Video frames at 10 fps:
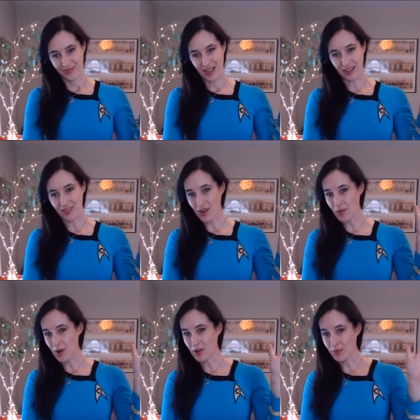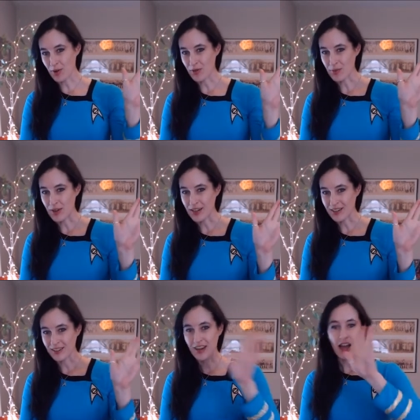live long and prosper, everybody.
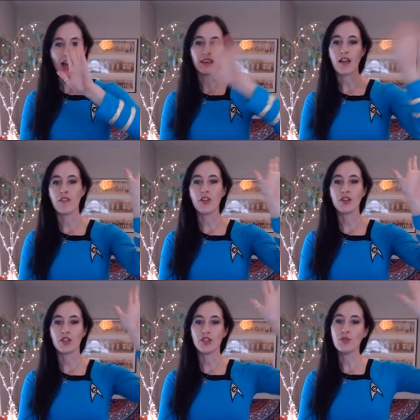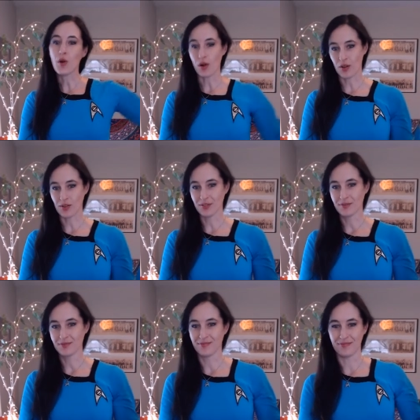I love you all.
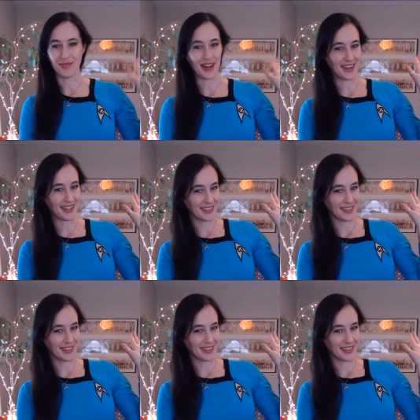Bye.